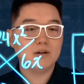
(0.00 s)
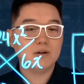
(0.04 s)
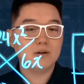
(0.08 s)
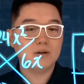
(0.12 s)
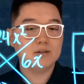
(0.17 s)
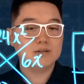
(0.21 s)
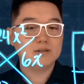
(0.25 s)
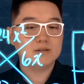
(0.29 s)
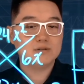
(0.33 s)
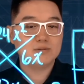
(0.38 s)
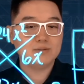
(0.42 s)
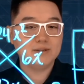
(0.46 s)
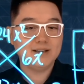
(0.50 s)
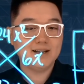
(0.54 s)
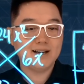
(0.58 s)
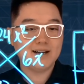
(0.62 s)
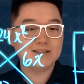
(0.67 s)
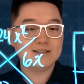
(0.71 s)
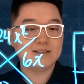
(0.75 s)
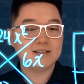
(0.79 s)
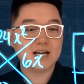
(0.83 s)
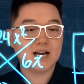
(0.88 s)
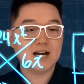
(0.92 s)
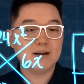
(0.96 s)

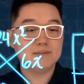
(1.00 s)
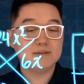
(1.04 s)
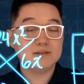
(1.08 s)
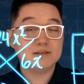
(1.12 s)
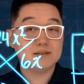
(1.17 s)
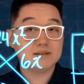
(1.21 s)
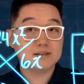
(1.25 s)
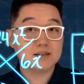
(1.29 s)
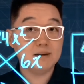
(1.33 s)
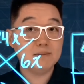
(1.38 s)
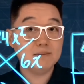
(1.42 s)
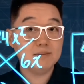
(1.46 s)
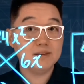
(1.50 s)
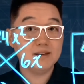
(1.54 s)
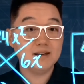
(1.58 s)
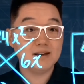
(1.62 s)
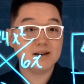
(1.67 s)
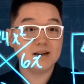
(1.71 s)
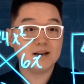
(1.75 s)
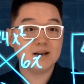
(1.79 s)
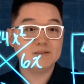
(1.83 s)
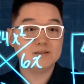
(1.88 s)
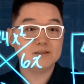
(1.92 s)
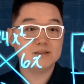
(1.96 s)
3x times something
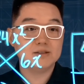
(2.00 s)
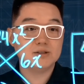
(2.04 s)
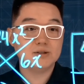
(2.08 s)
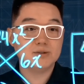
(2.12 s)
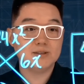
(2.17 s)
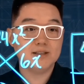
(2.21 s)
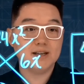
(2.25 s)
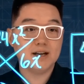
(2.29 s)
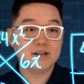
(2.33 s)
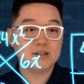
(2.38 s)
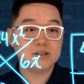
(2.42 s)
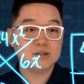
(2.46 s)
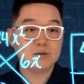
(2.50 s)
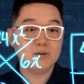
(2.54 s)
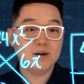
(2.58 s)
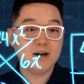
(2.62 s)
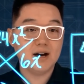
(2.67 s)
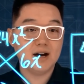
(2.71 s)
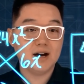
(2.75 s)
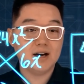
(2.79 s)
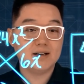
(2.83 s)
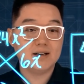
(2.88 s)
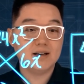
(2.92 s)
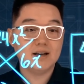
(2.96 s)
gives us 3x
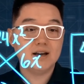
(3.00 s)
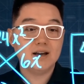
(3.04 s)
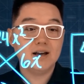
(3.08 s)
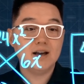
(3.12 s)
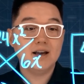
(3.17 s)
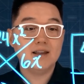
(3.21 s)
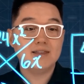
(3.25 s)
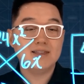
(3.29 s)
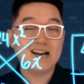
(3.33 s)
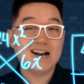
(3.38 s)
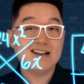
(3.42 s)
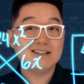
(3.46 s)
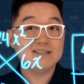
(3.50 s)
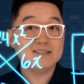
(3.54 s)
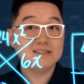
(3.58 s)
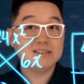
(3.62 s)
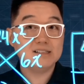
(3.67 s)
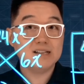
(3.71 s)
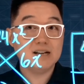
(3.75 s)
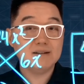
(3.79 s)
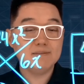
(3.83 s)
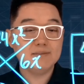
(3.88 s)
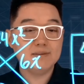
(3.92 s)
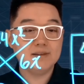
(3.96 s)
squared, that
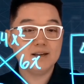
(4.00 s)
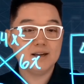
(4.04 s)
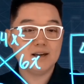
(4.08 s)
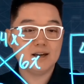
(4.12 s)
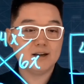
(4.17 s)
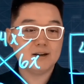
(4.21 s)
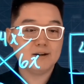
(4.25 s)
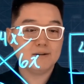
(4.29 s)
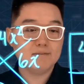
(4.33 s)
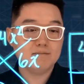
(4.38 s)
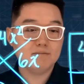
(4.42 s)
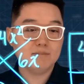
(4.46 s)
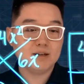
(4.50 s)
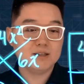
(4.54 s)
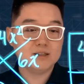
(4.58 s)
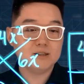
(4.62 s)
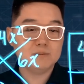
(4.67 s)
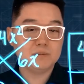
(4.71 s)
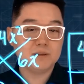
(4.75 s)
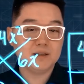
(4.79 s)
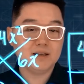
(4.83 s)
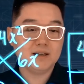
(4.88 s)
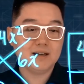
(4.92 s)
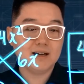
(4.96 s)
something must
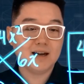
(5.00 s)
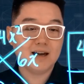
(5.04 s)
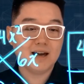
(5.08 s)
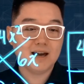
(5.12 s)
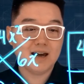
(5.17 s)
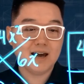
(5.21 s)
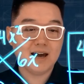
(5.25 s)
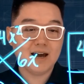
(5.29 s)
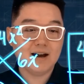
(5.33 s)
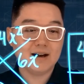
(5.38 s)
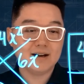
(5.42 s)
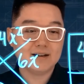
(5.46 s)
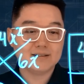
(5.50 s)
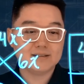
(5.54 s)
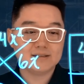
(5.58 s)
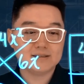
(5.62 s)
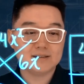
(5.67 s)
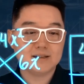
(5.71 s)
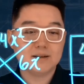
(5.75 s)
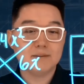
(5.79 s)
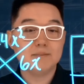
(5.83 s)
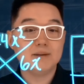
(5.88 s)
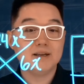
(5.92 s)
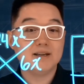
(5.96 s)
be x,
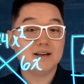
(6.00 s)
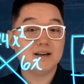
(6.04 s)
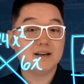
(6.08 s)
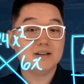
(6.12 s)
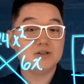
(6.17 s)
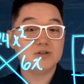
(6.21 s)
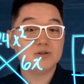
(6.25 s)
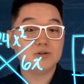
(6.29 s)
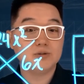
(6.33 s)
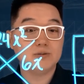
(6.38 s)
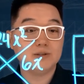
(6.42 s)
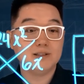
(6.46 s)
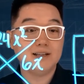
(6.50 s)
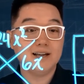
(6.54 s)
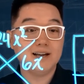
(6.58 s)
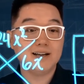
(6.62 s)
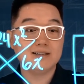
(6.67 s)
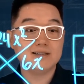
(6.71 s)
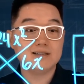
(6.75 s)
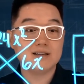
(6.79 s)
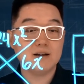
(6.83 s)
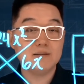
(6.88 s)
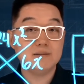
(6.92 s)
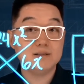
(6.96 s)
because
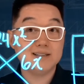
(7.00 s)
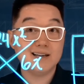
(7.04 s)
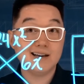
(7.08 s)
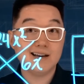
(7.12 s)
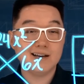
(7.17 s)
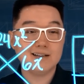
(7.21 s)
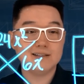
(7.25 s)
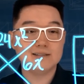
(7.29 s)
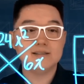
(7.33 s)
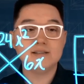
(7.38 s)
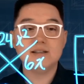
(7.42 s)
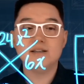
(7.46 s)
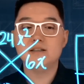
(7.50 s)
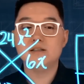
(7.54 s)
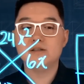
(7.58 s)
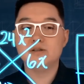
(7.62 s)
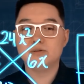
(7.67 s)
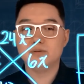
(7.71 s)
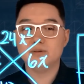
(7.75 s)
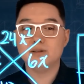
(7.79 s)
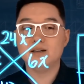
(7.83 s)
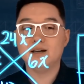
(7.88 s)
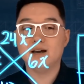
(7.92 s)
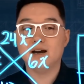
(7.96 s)
3x times x is
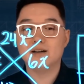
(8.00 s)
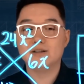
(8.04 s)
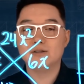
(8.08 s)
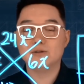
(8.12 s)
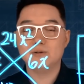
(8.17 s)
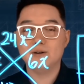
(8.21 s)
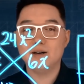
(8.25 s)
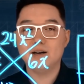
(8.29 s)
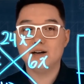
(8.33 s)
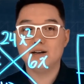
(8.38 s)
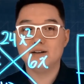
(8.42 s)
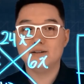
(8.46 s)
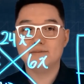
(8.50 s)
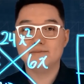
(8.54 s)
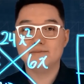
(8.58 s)
3x squared.